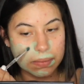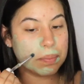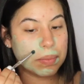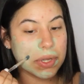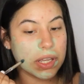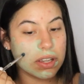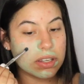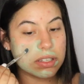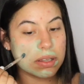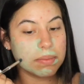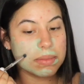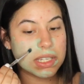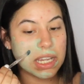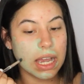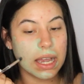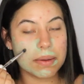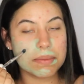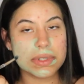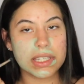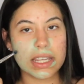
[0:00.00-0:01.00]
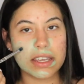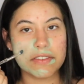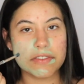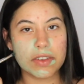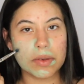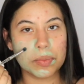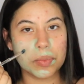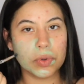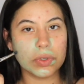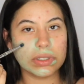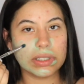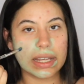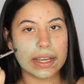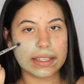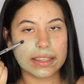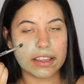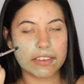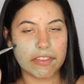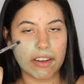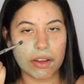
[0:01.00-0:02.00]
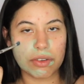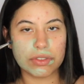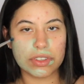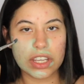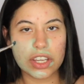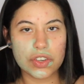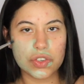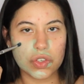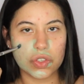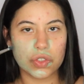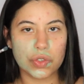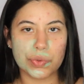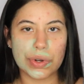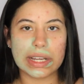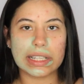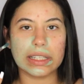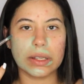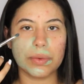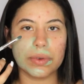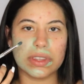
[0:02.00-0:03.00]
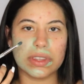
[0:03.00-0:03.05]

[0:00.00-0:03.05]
because sometimes if you put like the foundation directly